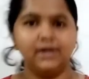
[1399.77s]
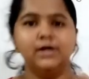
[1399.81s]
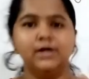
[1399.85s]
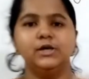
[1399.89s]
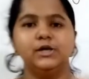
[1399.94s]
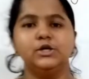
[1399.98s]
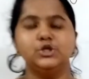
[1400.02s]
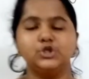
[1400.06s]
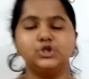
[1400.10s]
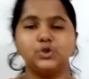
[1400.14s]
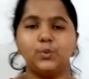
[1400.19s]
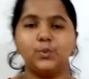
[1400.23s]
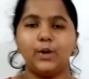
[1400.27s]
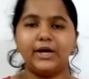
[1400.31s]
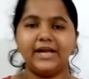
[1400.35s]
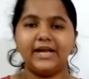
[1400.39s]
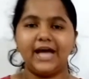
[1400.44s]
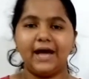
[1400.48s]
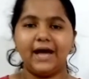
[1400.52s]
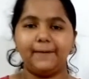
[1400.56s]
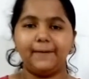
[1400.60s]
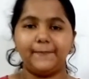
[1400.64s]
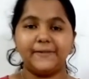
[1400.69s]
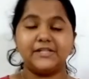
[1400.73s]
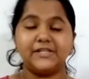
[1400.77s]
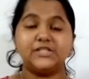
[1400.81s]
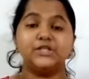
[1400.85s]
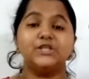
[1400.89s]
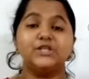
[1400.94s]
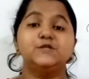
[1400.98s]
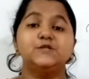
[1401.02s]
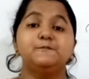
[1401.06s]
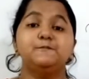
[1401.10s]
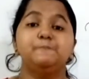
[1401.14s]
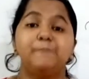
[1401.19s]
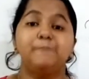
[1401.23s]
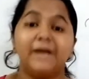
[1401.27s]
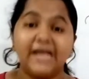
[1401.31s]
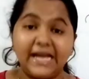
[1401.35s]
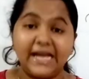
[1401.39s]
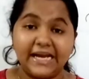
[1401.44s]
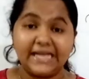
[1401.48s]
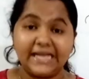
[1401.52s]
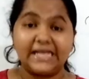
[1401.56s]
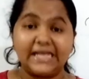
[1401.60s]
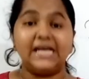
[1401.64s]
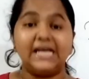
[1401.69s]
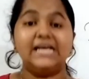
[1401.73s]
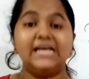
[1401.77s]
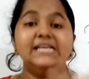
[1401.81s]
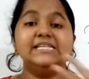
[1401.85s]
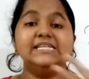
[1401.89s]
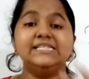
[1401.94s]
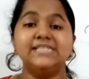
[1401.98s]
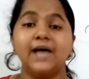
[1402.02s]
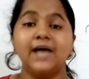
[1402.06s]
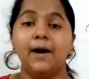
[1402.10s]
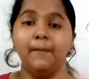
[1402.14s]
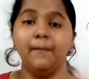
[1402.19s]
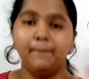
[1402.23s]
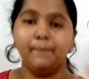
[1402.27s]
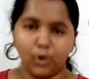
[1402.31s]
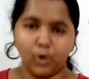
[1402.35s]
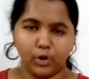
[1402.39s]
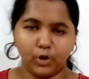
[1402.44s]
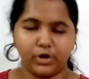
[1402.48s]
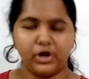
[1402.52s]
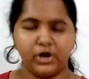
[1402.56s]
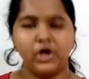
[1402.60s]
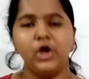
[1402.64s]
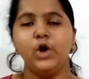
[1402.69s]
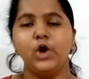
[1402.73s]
So what happens? Your speed is more.